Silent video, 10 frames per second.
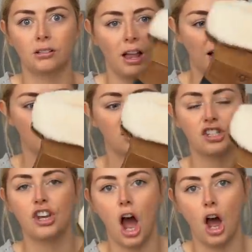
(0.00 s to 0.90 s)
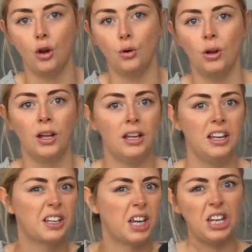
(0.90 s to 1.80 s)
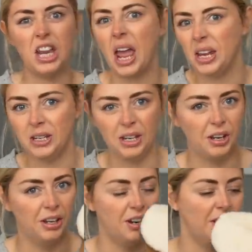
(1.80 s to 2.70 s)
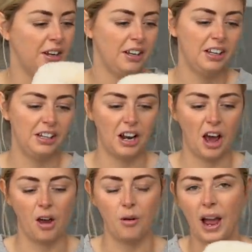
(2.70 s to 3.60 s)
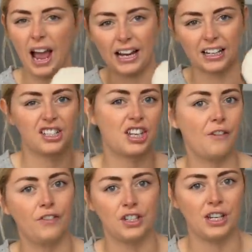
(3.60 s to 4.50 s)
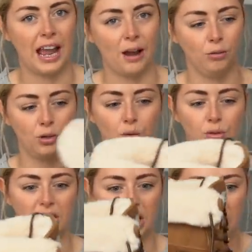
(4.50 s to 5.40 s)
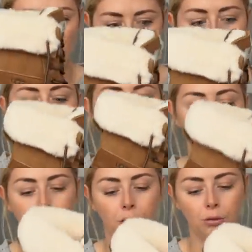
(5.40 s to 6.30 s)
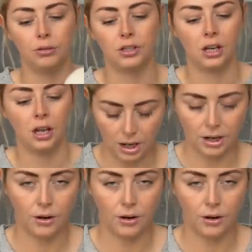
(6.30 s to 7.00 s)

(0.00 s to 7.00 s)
like snow Canadian, you know, activity outdoorsy kind of boot. I